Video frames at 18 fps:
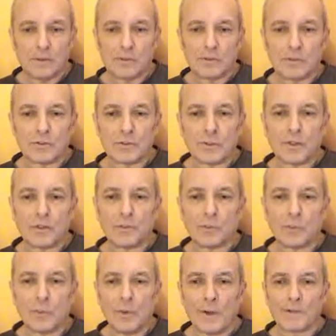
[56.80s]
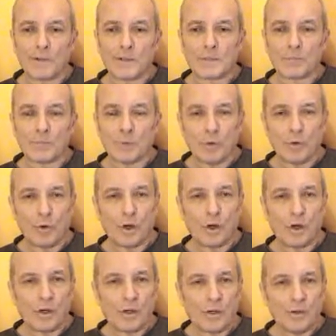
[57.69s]
to turn once
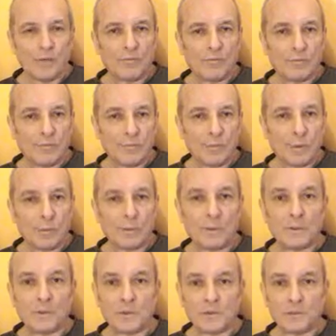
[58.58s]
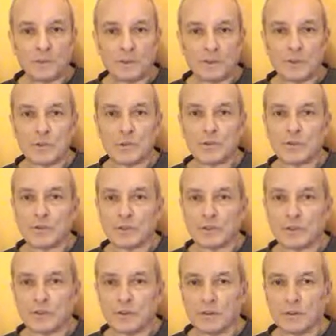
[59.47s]
more from the world of
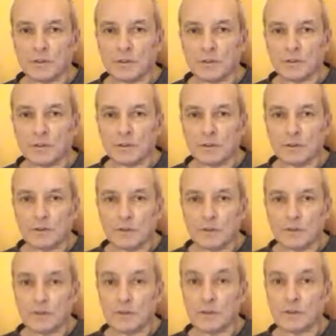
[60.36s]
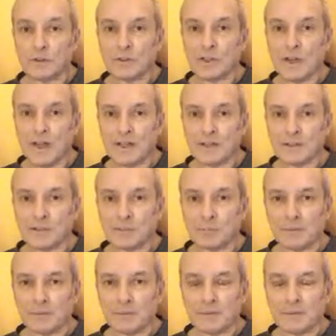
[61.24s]
illusion to
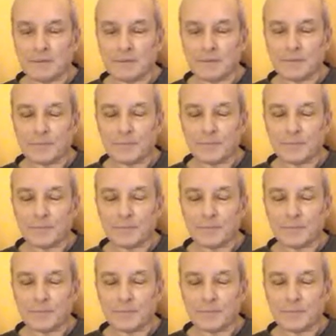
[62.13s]
enlightenment.